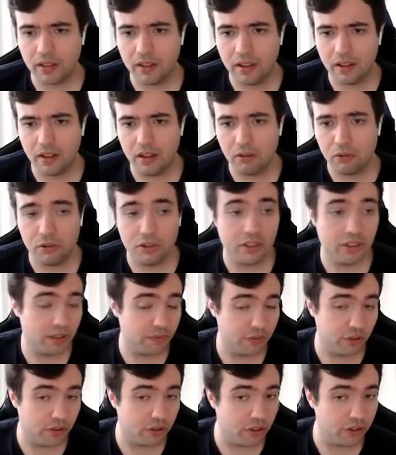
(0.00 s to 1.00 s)
or a
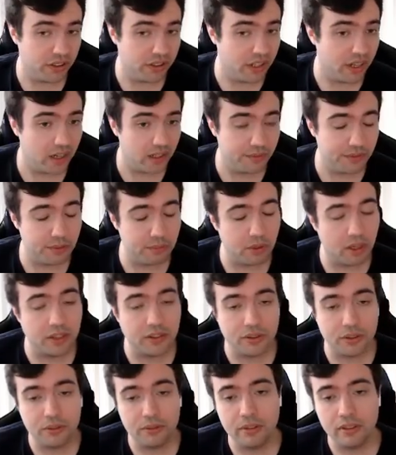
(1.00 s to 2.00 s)
different card in hand if you
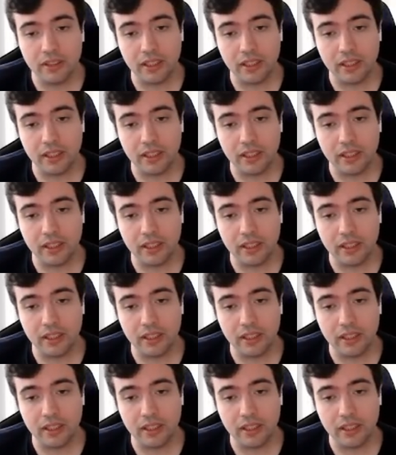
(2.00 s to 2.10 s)
want to.